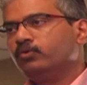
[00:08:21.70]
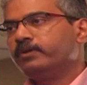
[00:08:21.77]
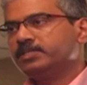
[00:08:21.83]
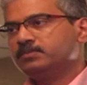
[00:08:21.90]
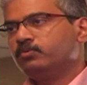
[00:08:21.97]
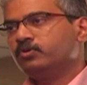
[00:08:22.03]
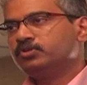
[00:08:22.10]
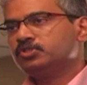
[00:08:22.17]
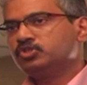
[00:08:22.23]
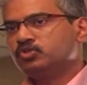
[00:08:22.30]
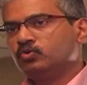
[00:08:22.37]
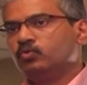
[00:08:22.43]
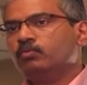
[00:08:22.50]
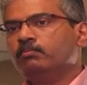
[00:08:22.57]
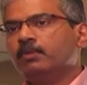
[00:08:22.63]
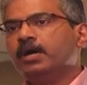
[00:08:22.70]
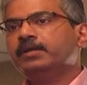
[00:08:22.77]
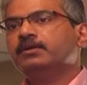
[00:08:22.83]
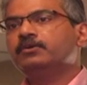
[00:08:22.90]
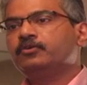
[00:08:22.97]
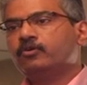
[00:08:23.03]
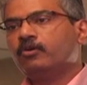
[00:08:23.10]
response to
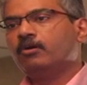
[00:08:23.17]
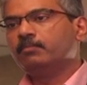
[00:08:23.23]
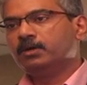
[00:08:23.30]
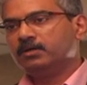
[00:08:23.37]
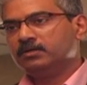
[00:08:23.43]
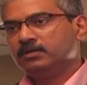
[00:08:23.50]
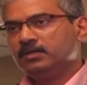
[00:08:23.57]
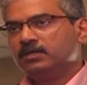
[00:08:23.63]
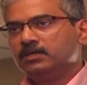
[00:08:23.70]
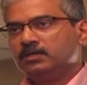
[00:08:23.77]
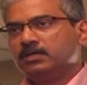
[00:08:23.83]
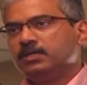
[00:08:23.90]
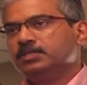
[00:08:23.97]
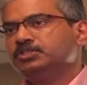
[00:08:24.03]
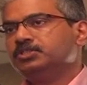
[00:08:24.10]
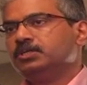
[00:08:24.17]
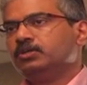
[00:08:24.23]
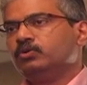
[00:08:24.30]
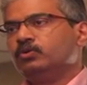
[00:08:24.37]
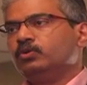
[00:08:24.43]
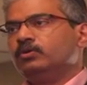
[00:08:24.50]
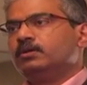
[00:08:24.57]
minor trauma.
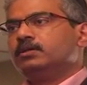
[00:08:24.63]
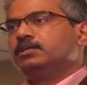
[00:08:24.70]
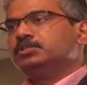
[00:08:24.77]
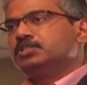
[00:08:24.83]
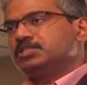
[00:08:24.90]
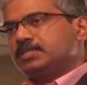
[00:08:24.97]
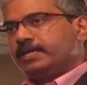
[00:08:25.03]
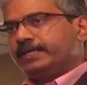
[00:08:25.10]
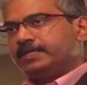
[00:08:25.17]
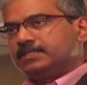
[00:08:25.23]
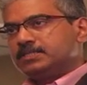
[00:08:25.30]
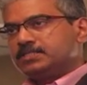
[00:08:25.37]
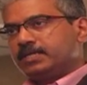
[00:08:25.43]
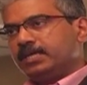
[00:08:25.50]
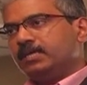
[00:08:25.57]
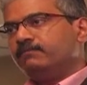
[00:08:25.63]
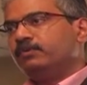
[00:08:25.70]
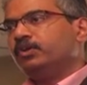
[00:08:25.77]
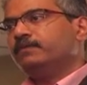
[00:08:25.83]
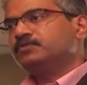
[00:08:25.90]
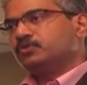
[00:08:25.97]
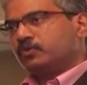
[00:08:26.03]
Just like in the skin, when
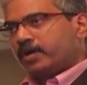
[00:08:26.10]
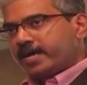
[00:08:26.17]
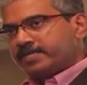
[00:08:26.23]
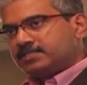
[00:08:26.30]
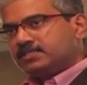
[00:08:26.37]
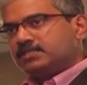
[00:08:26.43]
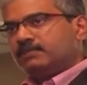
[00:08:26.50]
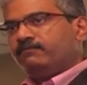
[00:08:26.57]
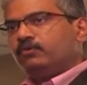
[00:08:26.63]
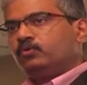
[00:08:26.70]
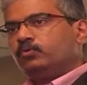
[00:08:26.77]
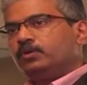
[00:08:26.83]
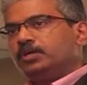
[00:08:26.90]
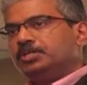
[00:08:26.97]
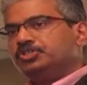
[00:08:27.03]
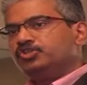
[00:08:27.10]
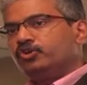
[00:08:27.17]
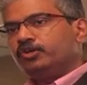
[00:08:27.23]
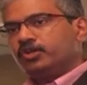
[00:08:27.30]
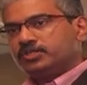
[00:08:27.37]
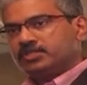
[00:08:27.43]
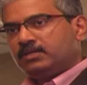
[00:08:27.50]
you have psoriasis, if you injure
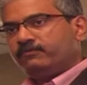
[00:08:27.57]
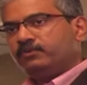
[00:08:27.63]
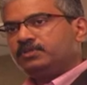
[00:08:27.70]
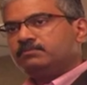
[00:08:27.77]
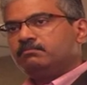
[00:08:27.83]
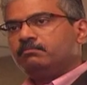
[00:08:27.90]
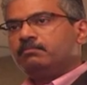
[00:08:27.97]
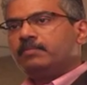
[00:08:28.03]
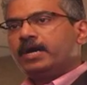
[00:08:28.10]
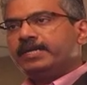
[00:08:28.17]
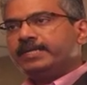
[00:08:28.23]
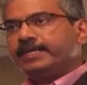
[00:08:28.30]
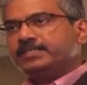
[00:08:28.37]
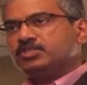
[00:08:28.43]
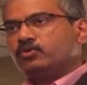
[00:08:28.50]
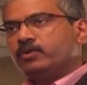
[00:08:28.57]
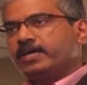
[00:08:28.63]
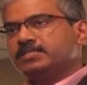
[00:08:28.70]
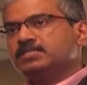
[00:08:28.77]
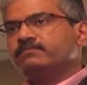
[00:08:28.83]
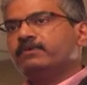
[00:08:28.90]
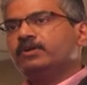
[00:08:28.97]
yourself, you might get
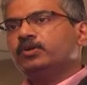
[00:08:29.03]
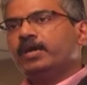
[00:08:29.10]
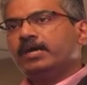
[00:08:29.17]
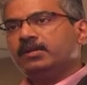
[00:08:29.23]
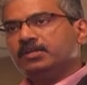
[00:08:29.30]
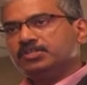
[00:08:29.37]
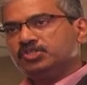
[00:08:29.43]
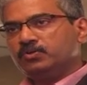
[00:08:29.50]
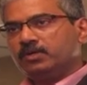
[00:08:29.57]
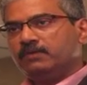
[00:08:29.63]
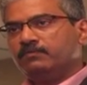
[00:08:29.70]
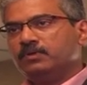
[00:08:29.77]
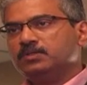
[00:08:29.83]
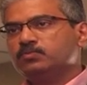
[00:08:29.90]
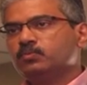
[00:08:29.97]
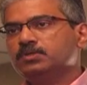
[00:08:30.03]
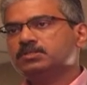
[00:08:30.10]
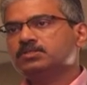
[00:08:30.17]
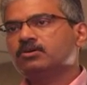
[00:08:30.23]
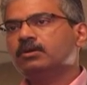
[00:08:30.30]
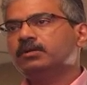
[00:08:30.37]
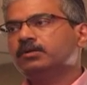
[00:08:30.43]
psoriasis where you had an injury, what is
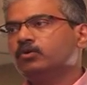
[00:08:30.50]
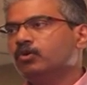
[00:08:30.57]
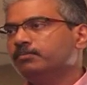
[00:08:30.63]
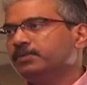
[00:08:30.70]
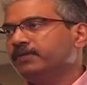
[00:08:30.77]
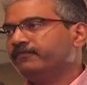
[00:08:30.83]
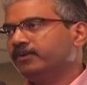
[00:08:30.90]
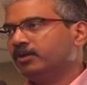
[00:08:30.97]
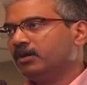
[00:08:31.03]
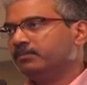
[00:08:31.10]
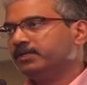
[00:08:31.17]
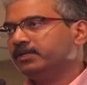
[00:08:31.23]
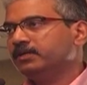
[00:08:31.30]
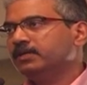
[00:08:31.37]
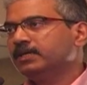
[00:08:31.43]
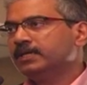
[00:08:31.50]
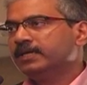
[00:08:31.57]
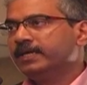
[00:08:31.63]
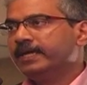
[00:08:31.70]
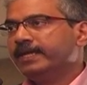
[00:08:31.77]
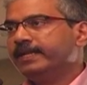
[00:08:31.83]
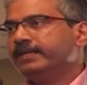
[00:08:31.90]
called a Koebner phenomenon.
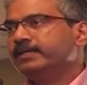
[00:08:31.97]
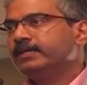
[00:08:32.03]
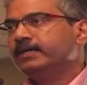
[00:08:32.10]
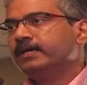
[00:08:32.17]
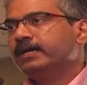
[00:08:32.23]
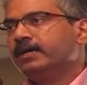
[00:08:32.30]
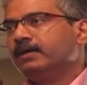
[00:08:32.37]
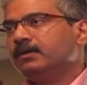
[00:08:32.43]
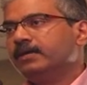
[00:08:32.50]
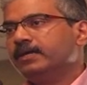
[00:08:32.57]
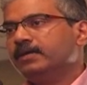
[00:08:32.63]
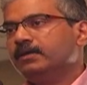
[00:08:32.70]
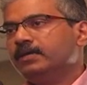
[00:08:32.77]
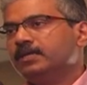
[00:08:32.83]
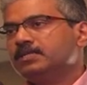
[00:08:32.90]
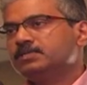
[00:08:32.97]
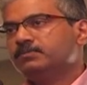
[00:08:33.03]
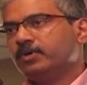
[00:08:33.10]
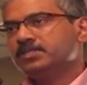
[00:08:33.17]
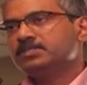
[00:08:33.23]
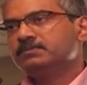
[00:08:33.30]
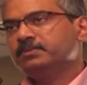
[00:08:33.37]
And it is
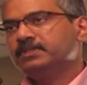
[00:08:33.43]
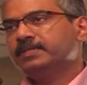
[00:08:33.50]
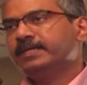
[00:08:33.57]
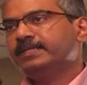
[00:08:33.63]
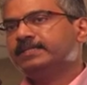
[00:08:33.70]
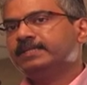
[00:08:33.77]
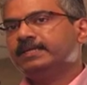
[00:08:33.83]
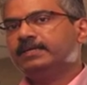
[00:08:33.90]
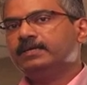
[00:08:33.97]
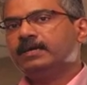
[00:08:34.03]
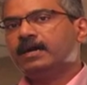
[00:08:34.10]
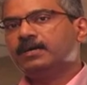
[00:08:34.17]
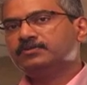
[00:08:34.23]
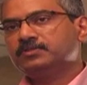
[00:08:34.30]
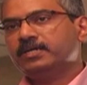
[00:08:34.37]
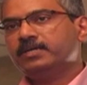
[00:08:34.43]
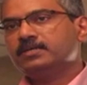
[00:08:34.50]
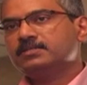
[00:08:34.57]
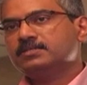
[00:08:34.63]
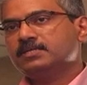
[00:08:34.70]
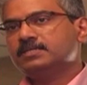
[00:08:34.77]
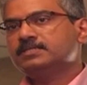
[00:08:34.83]
possible that the
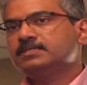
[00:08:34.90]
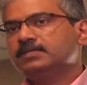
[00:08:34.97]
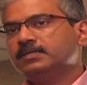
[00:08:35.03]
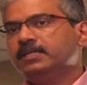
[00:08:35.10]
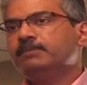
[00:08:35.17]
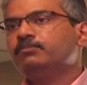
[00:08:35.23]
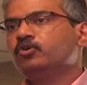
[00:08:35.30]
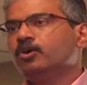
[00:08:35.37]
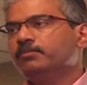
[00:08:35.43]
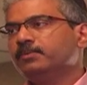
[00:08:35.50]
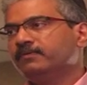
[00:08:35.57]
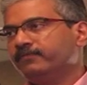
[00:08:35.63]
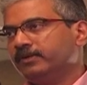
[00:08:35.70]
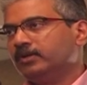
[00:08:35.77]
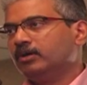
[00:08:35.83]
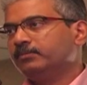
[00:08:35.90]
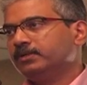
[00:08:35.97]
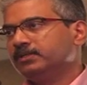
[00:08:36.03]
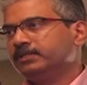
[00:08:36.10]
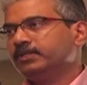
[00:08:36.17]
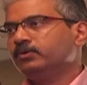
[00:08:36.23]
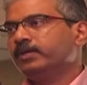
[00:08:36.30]
arthritis is a deep Koebner phenomenon,
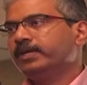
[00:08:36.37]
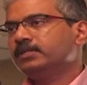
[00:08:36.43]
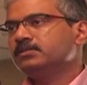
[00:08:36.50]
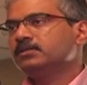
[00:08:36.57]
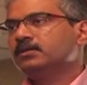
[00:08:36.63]
that you get